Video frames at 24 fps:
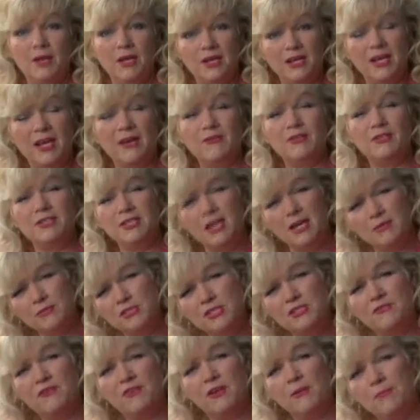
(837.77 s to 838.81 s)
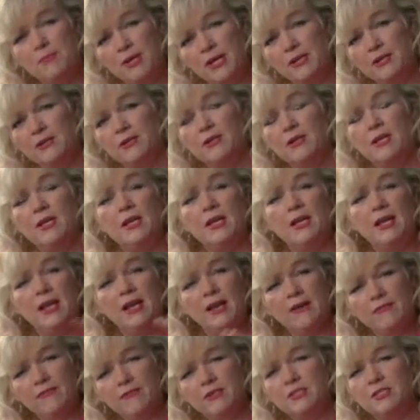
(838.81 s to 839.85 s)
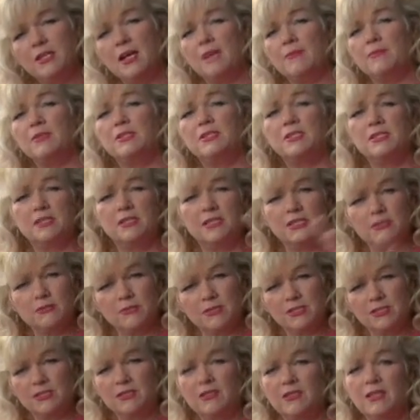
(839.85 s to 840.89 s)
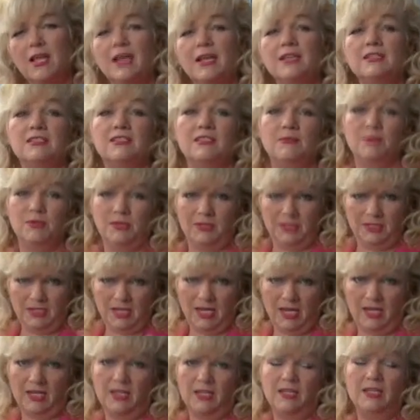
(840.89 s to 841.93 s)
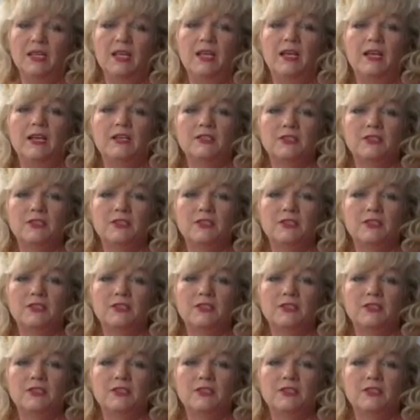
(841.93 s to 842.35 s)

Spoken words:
But every time she felt better, every time the dizziness was less debilitating,